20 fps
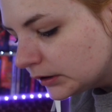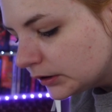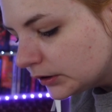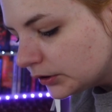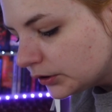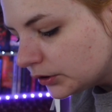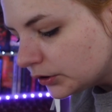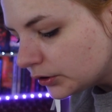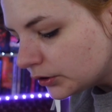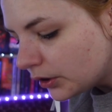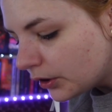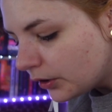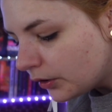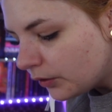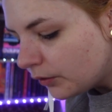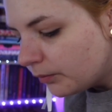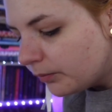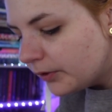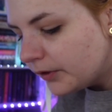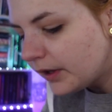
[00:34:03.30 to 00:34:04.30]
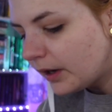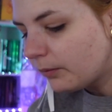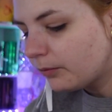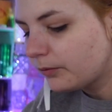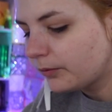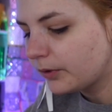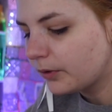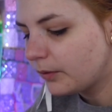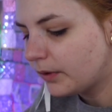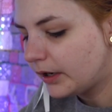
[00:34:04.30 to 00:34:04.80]
So, but that will
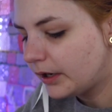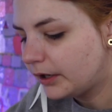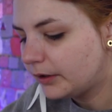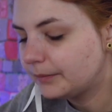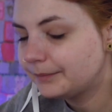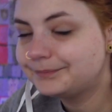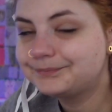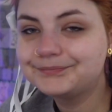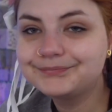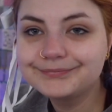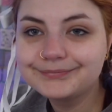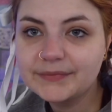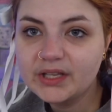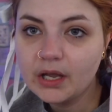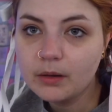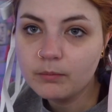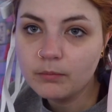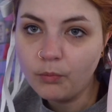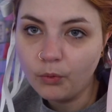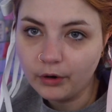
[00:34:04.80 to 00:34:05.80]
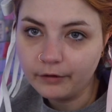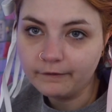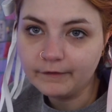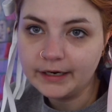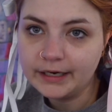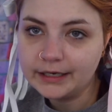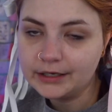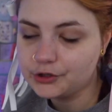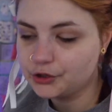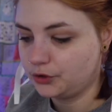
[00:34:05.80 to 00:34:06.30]
require more
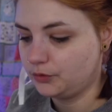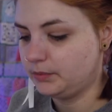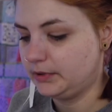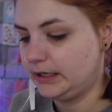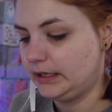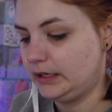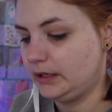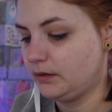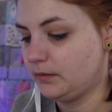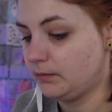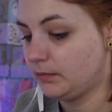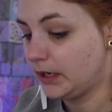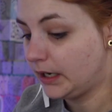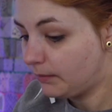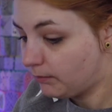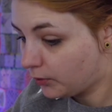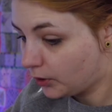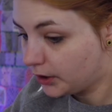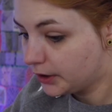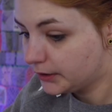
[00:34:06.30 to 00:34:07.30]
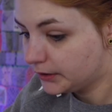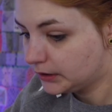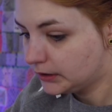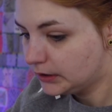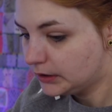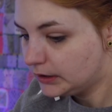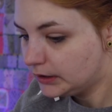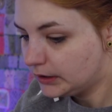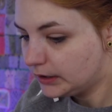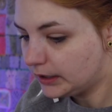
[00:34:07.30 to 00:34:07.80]
financial planning on my part.
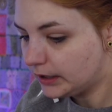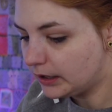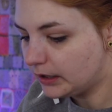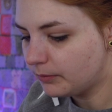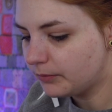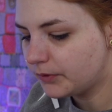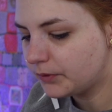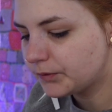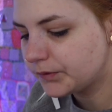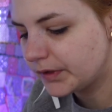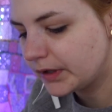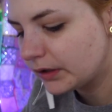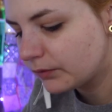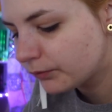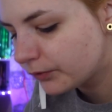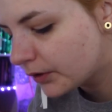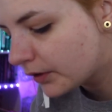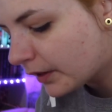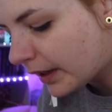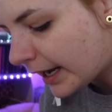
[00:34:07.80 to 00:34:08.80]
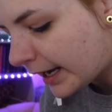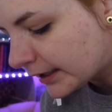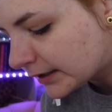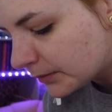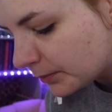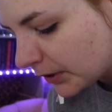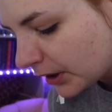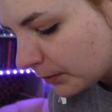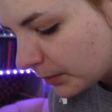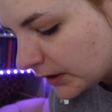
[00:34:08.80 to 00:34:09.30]
But it was like the
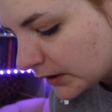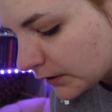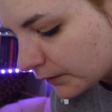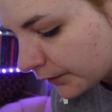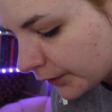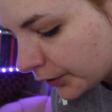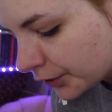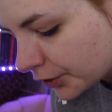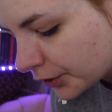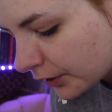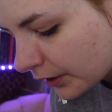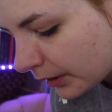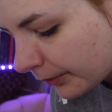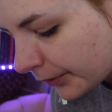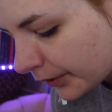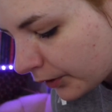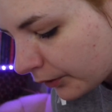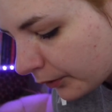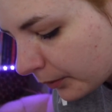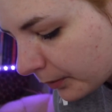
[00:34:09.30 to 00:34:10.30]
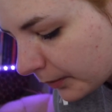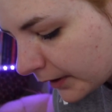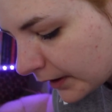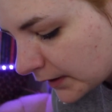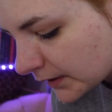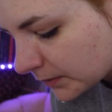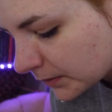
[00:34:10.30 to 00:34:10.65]
last big piece of furniture that I wanted to replace